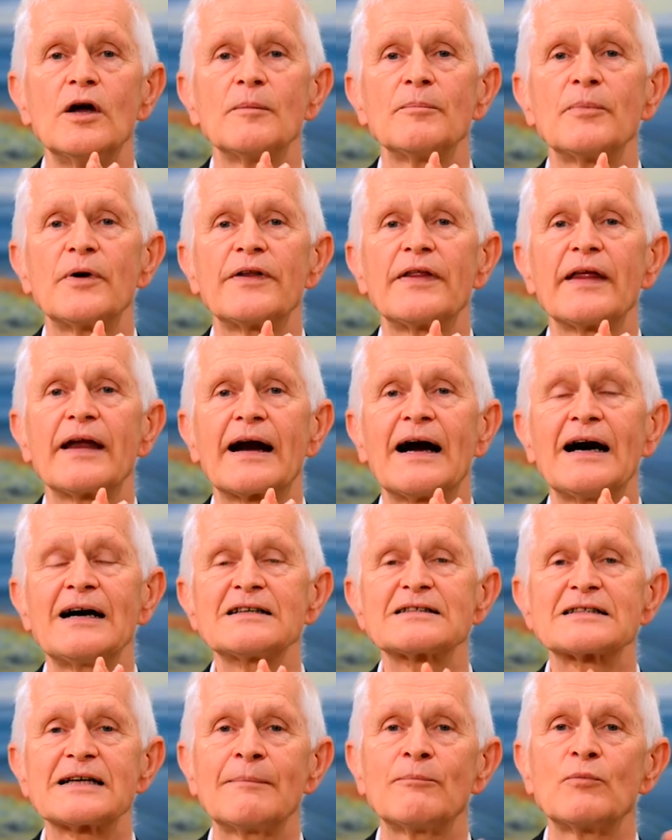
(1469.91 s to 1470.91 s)
But there are
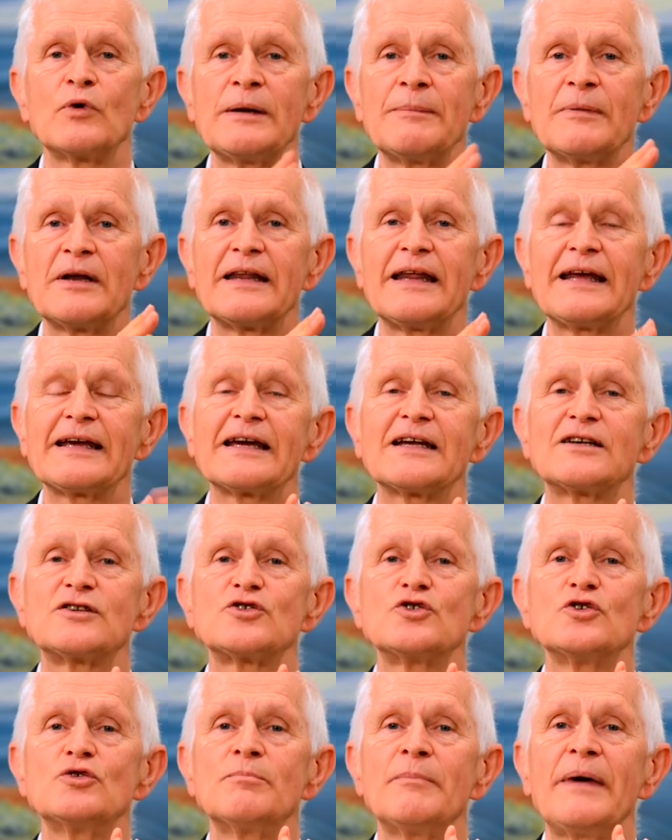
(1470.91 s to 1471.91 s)
some women, they get
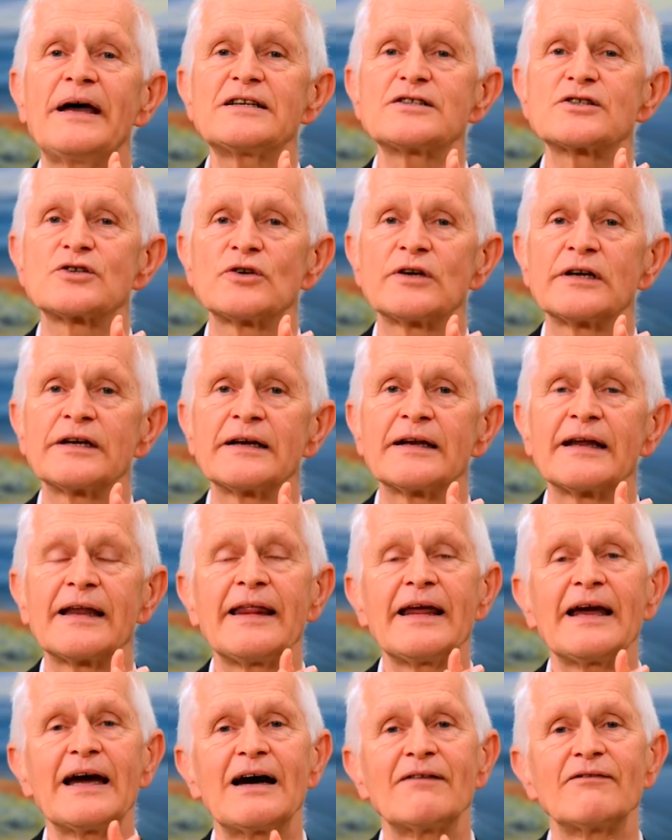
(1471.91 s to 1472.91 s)
too masculine and
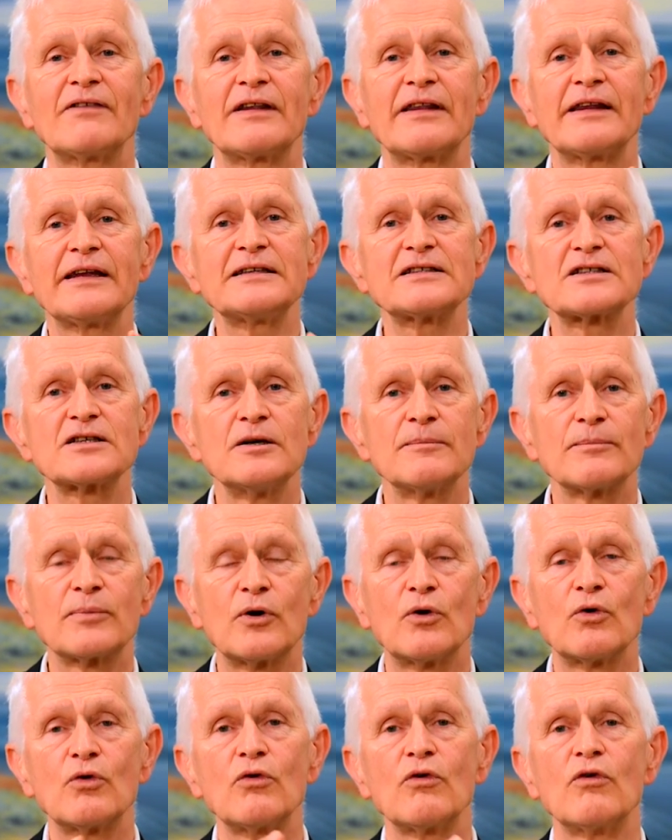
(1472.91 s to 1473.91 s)
they have this
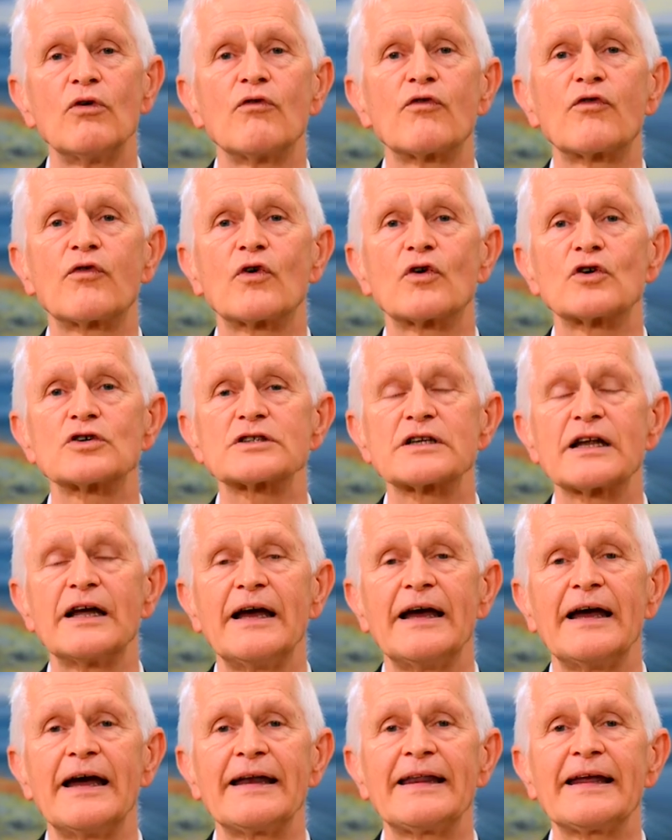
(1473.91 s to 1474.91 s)
pole forced,
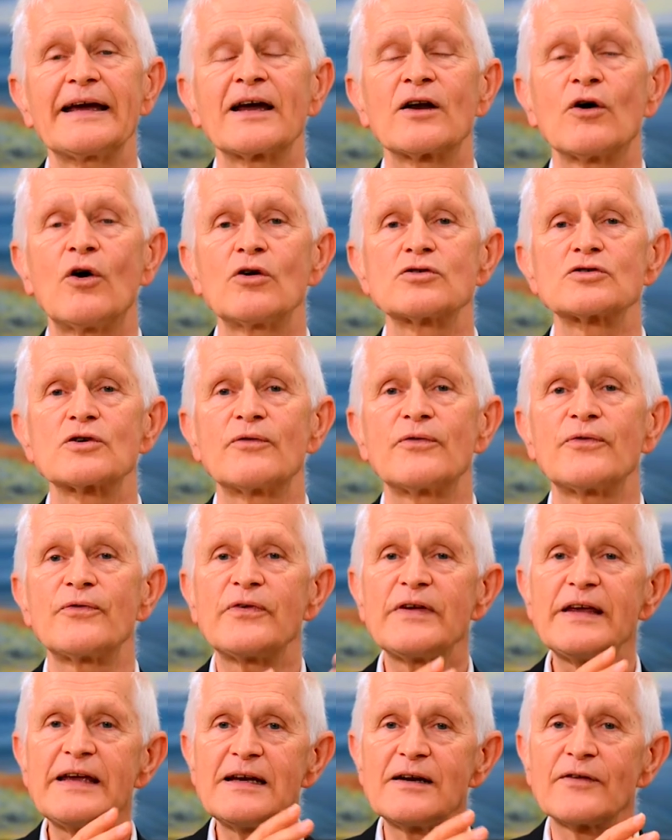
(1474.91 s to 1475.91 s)
and they can also
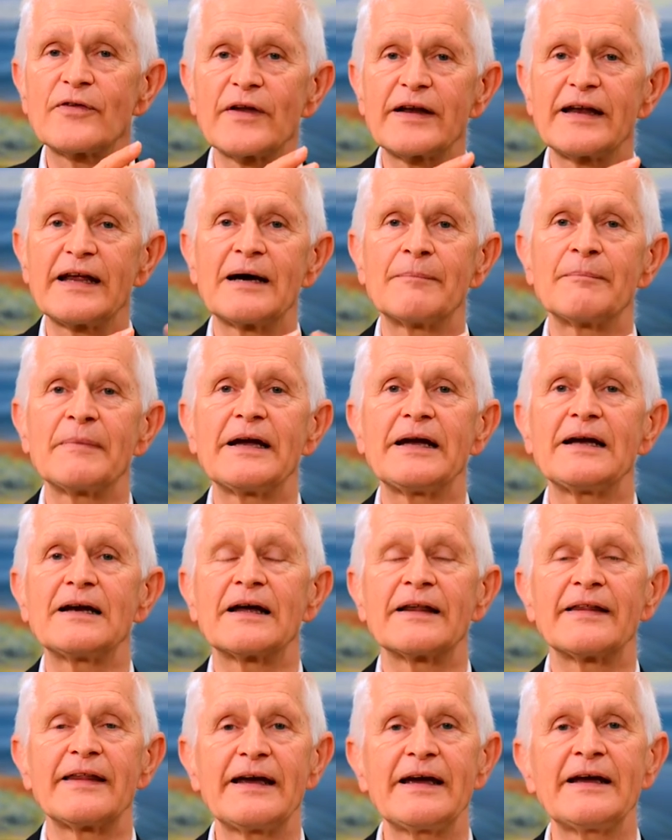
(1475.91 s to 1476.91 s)
feel that they are male
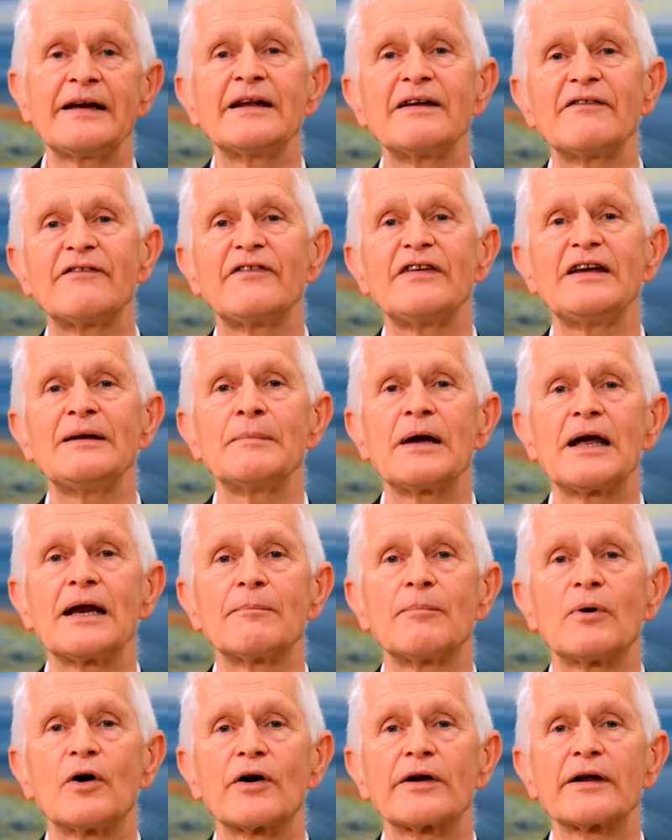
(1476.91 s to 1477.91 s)
and they're in a female
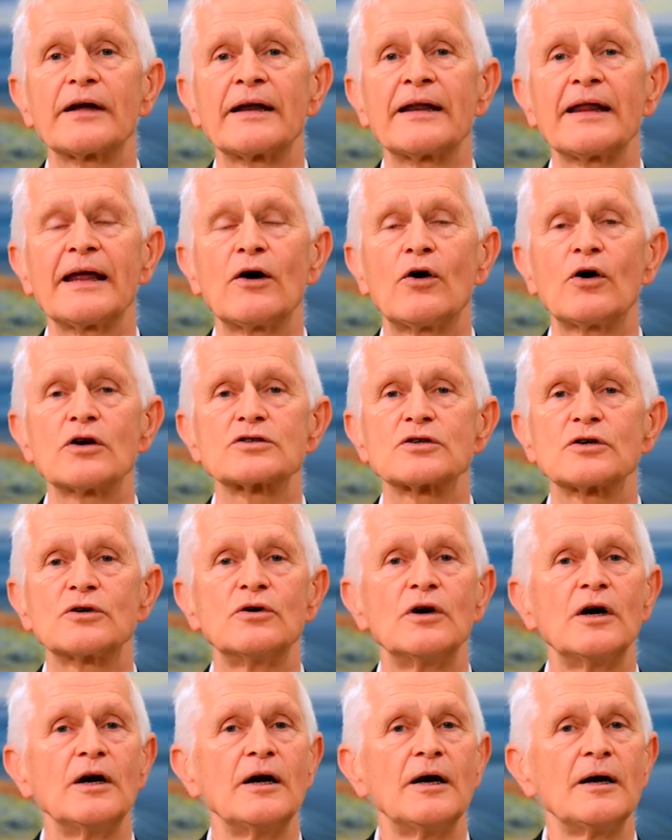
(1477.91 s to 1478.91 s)
body, and they
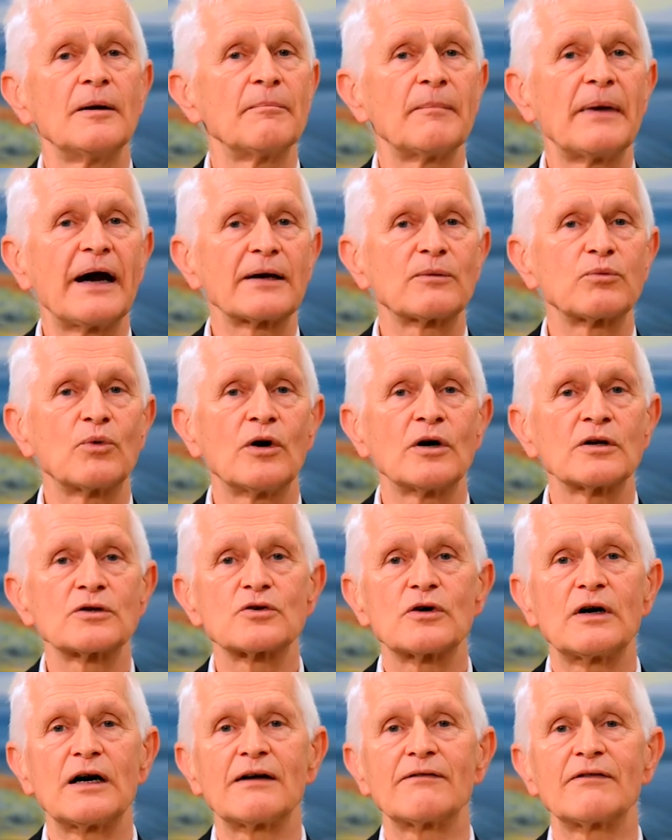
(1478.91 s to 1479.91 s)
also might want to have